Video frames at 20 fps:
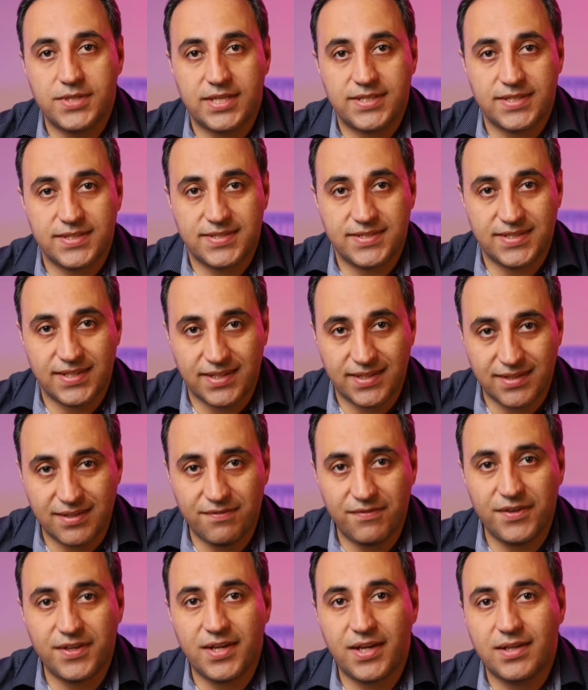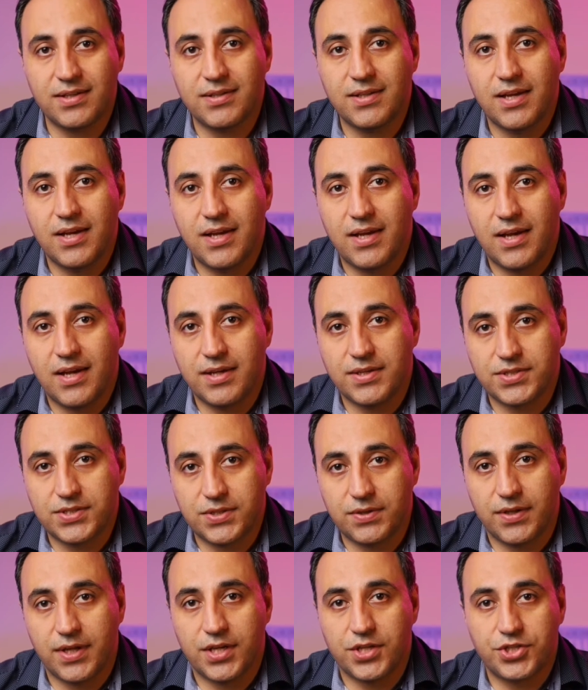as a significant
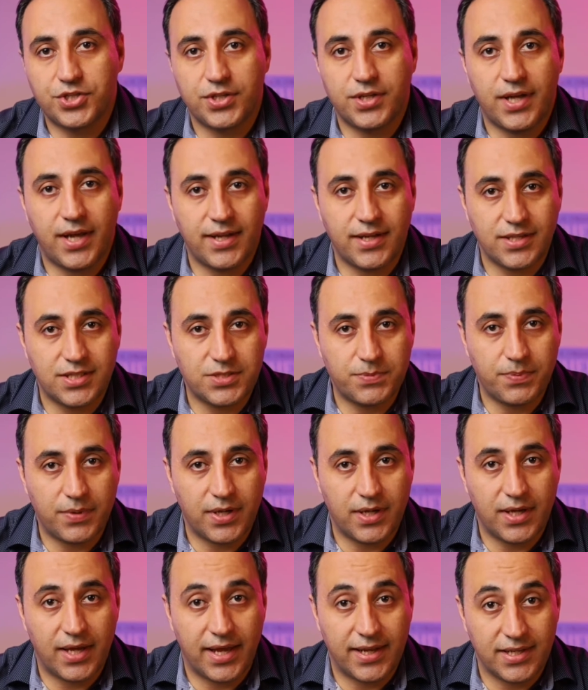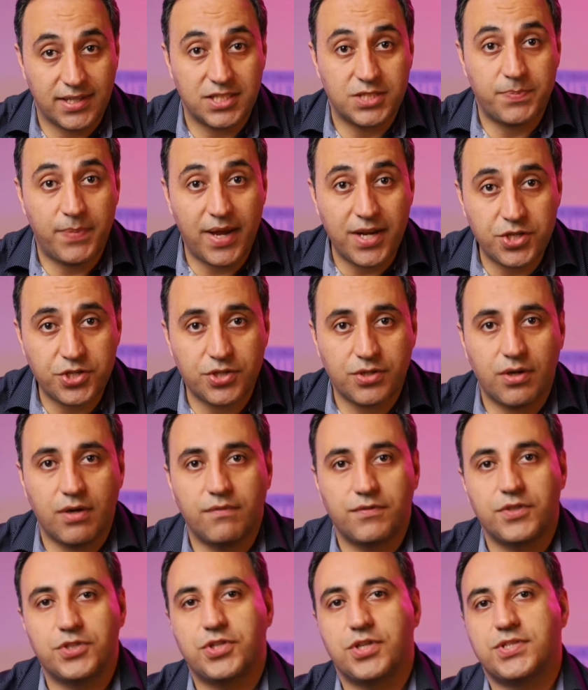escalation and expansion
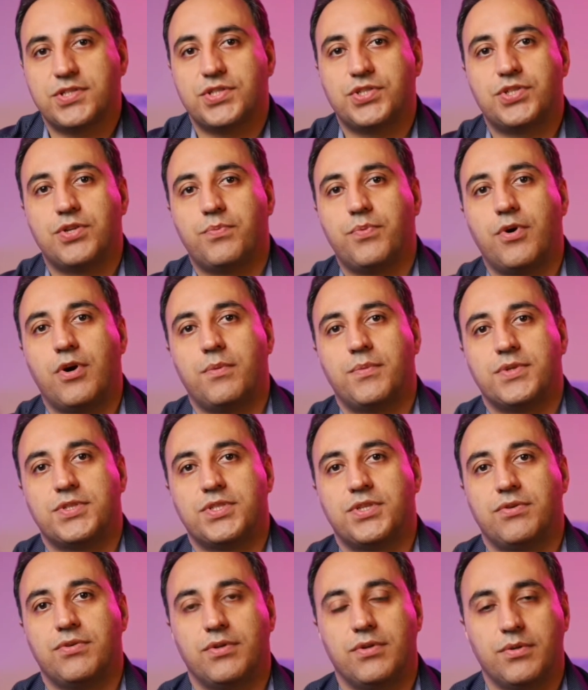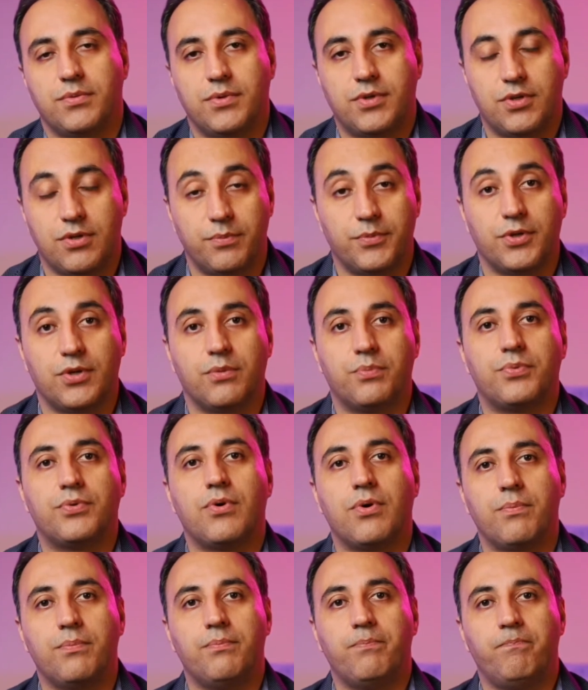of the Justice Department's criminal
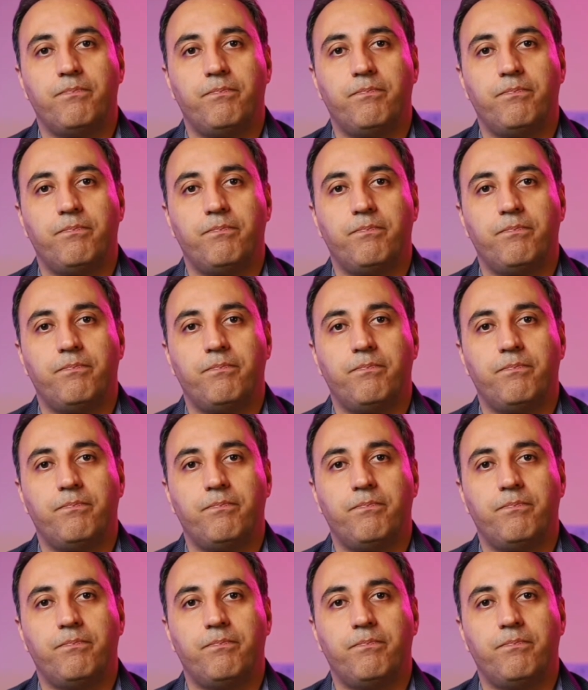probe.